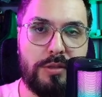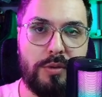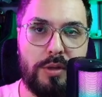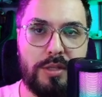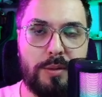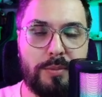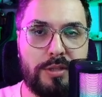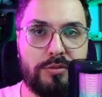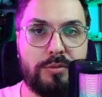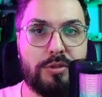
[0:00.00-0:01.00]
all the updates
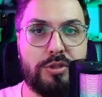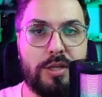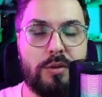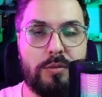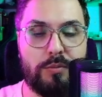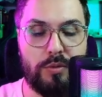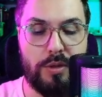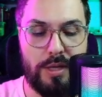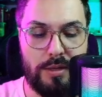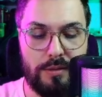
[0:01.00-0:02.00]
from the channel,
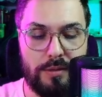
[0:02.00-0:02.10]
okay?